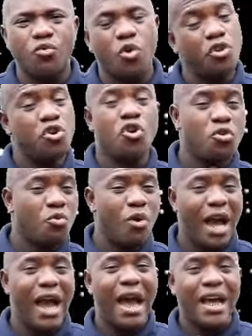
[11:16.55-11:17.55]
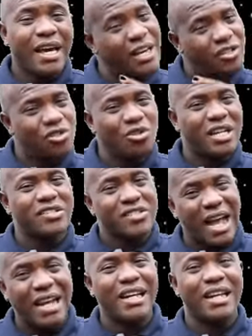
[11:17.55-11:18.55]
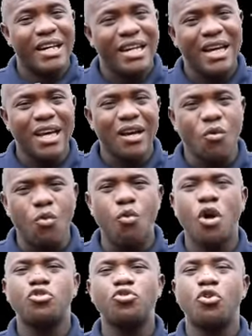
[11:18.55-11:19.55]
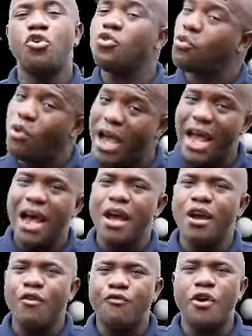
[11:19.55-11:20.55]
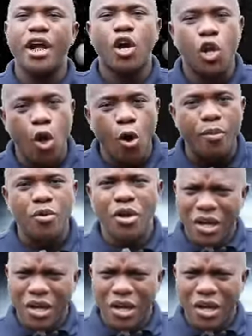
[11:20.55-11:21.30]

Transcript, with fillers: What you're going to wear is not exactly what you're going to wear for a club.